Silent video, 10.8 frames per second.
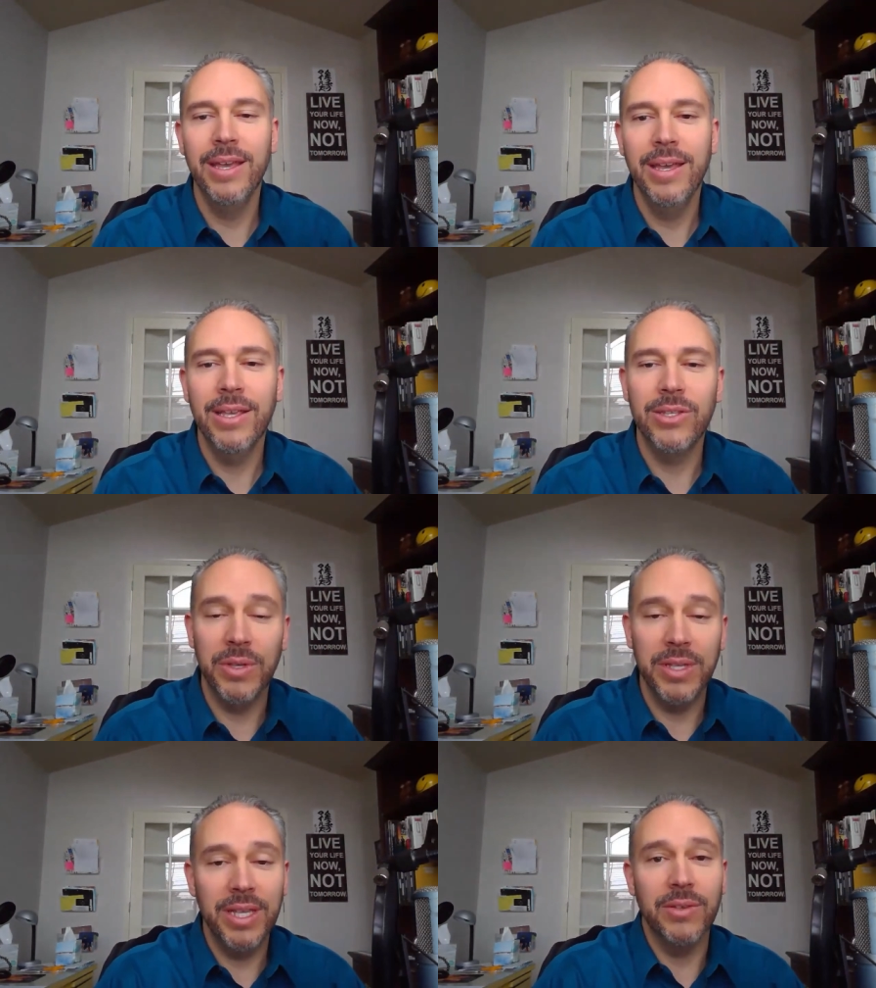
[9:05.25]
So
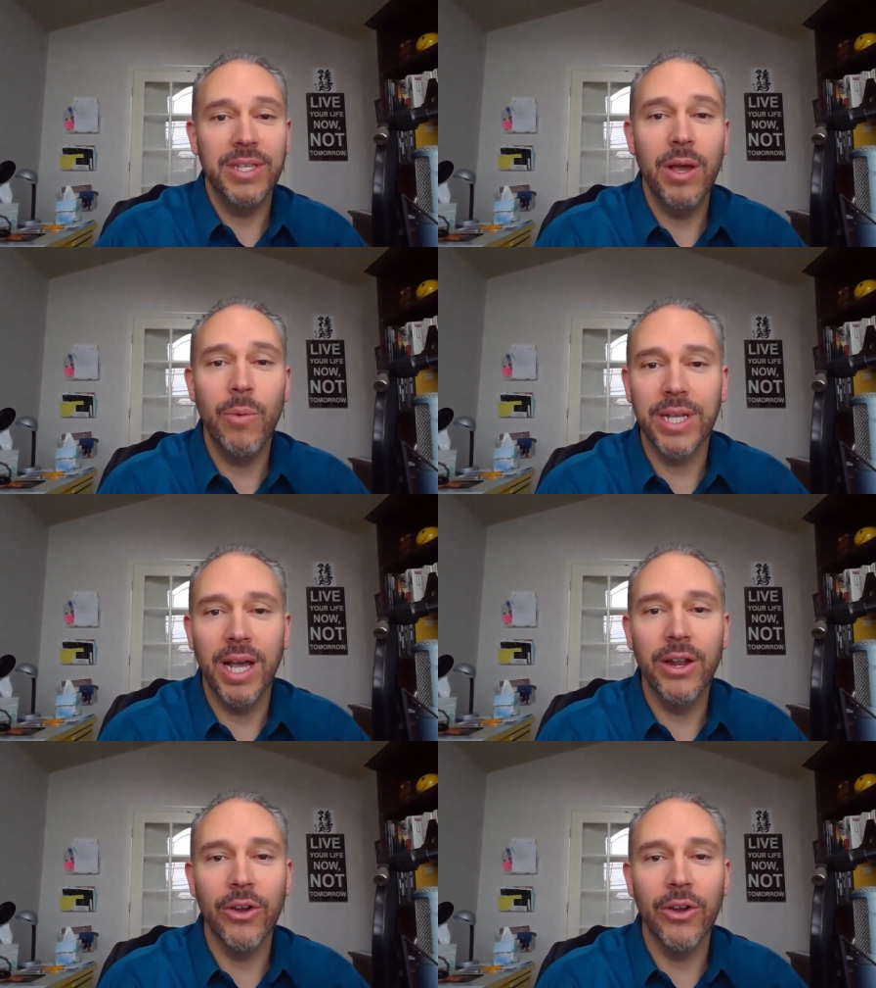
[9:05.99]
you know, say it was
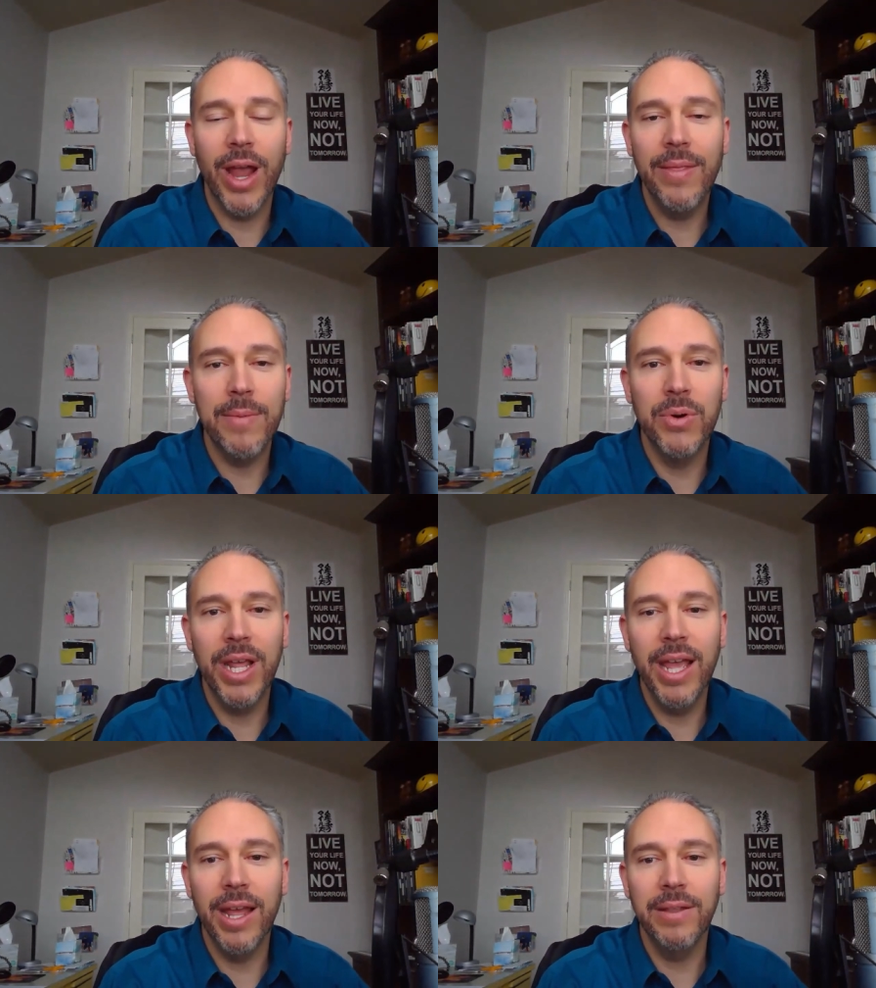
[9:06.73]
hundred grand they put
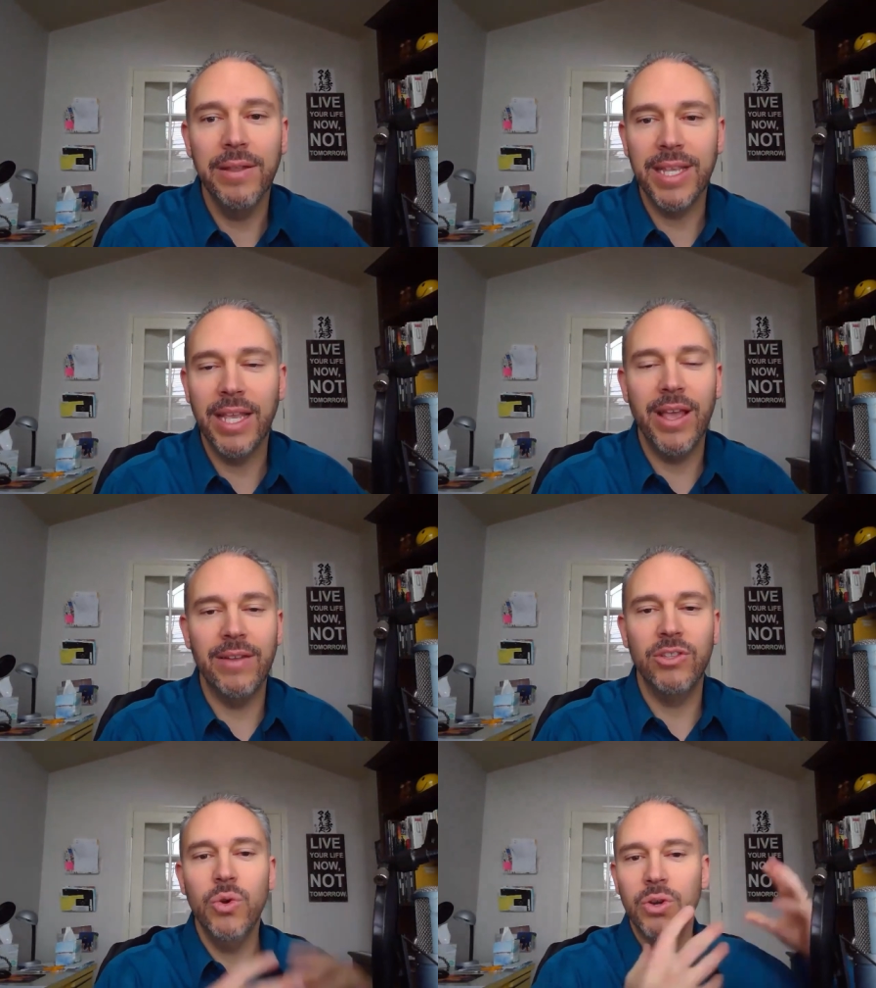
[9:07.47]
in. Say you had
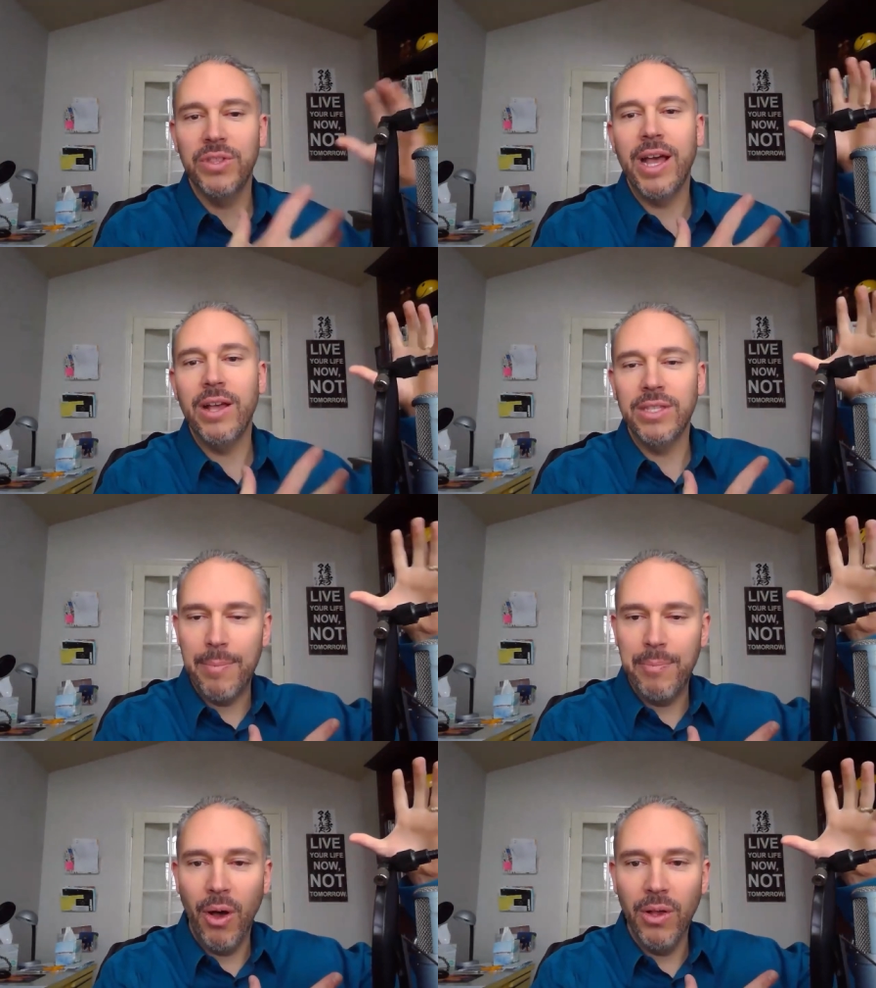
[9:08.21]
two hundred thousand
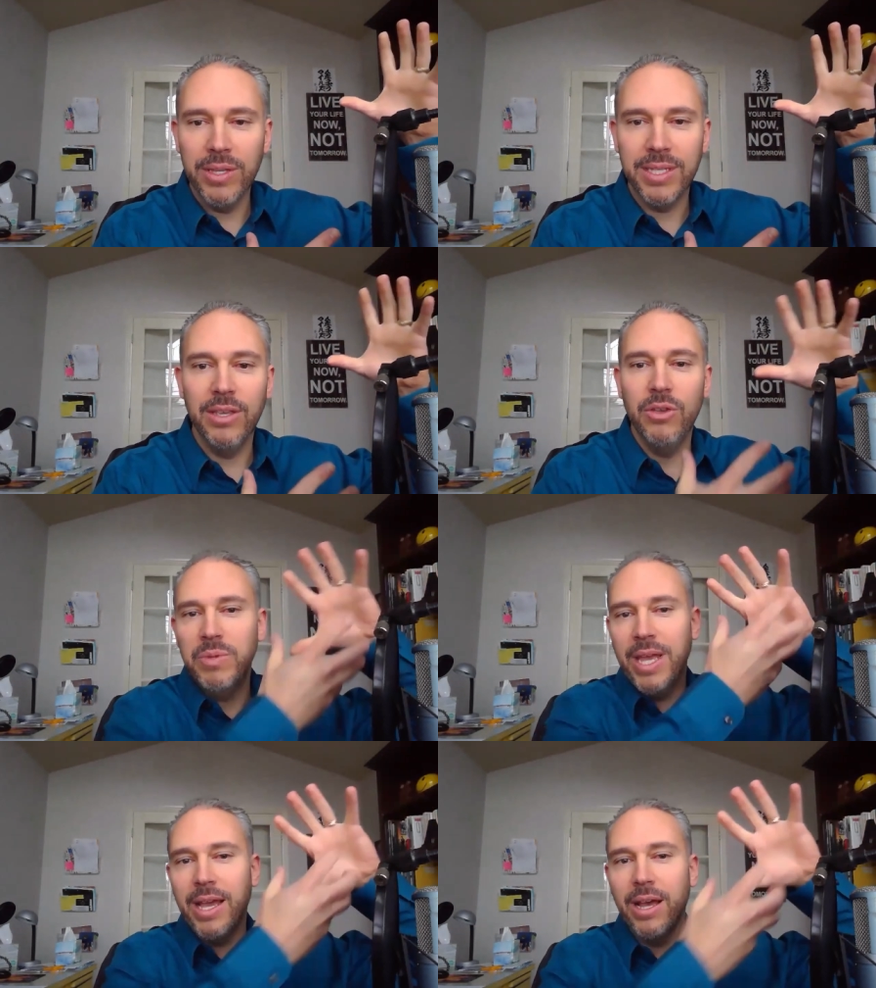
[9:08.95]
that policy, you
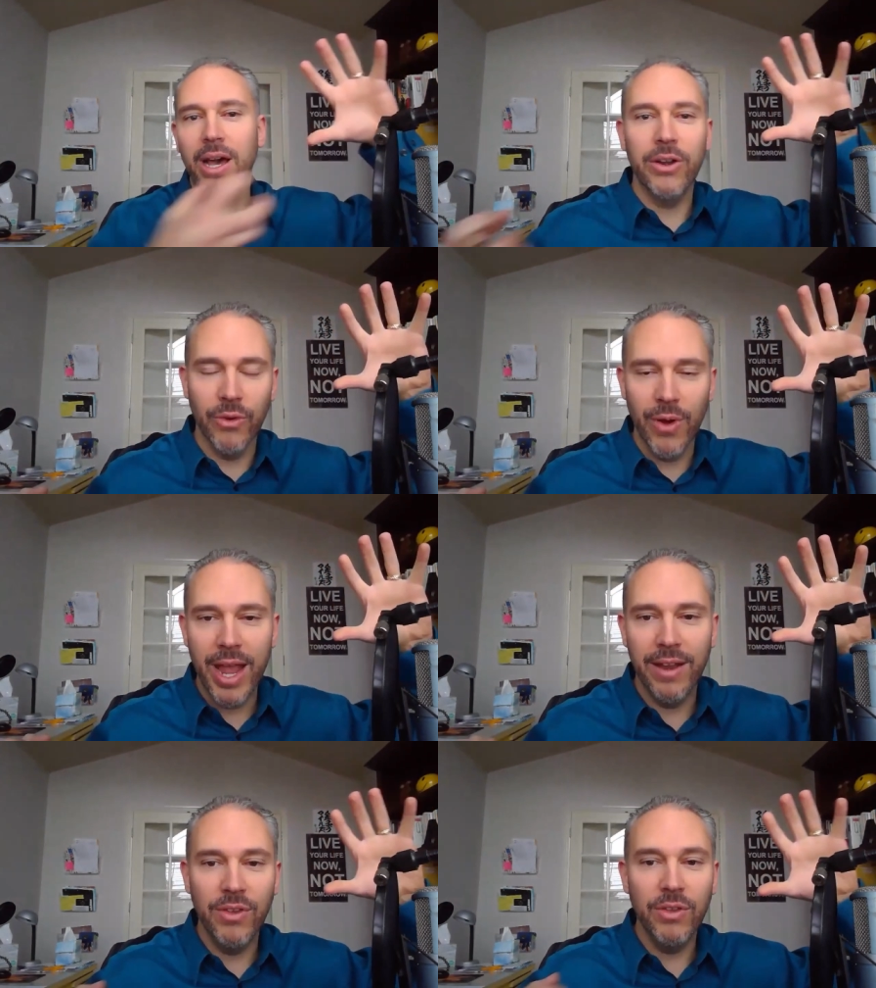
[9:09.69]
take out hundred
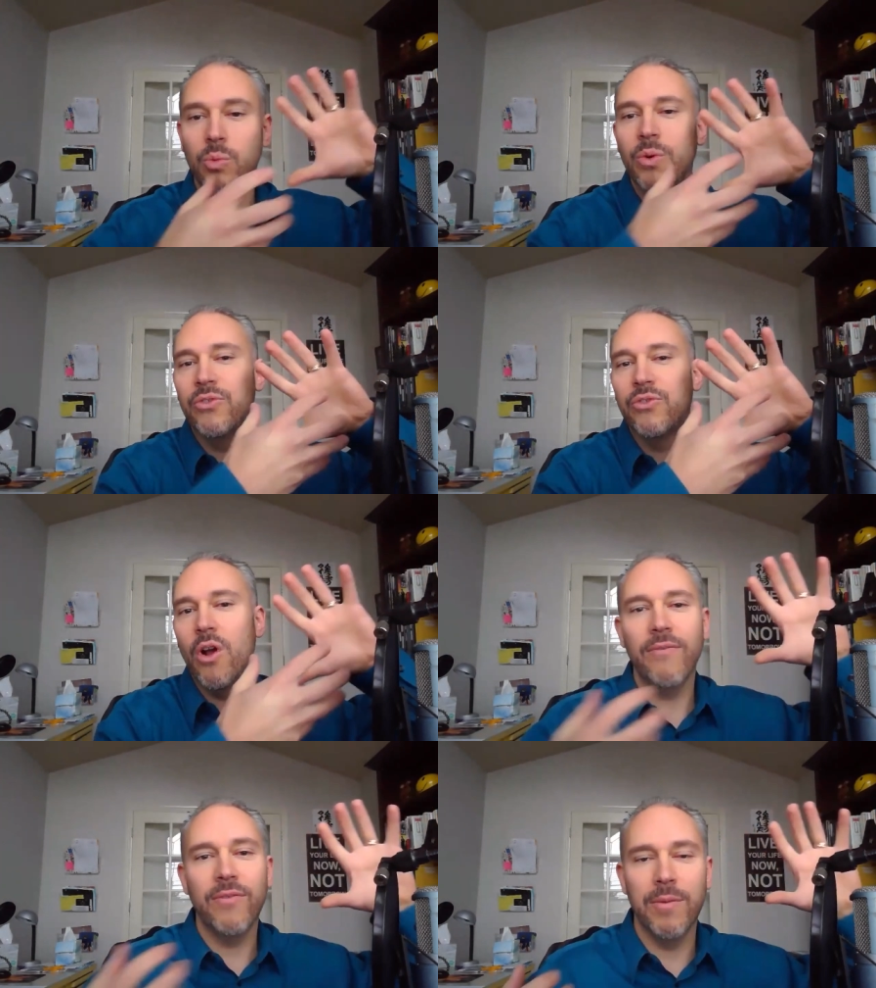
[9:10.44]
grand. If you just
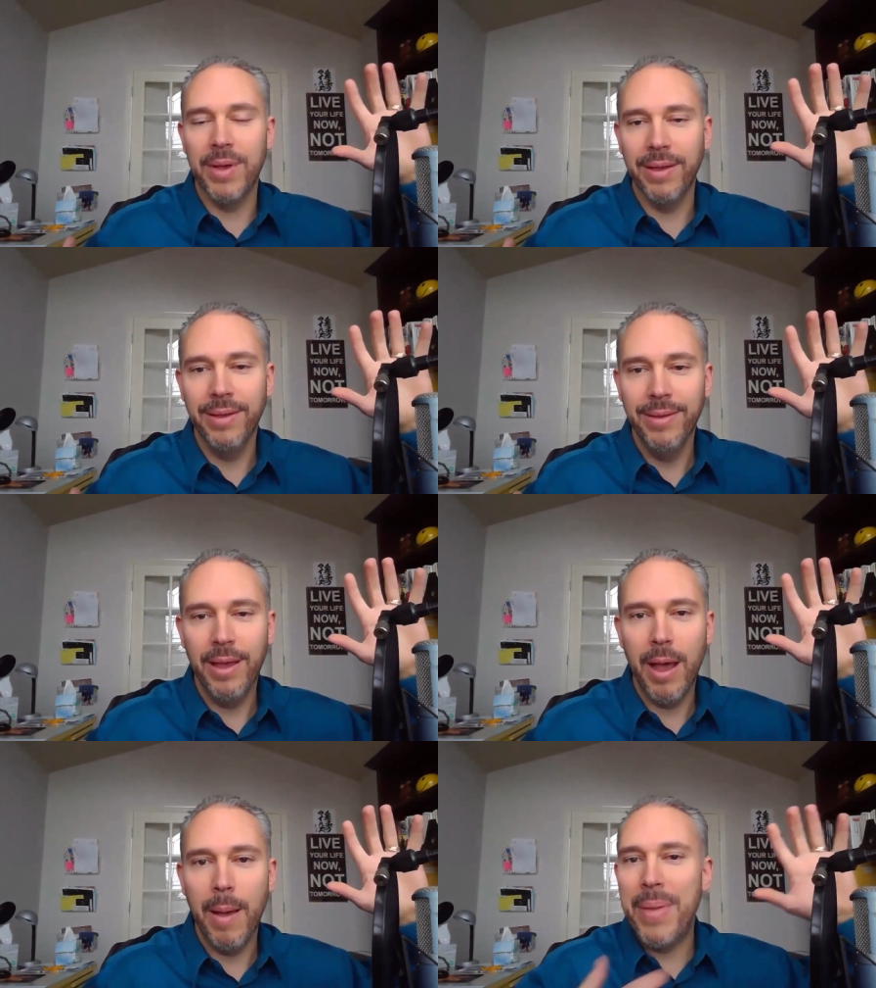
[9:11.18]
withdraw from a,
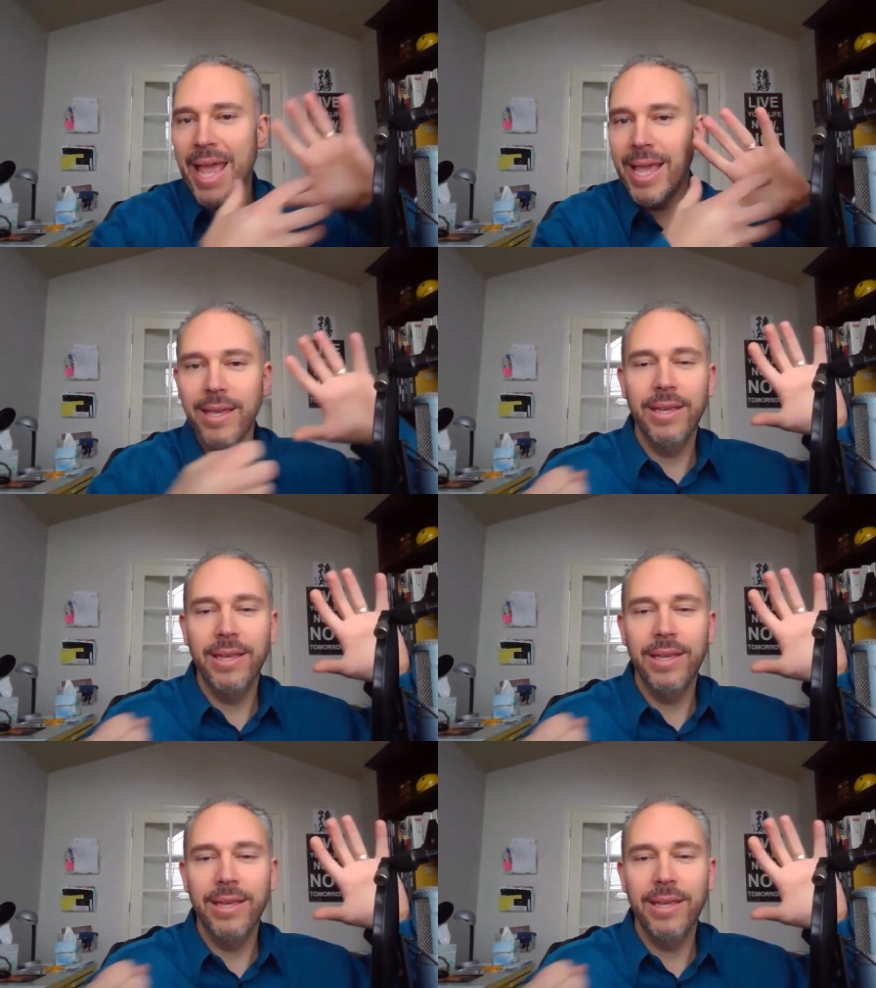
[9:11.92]
a bank,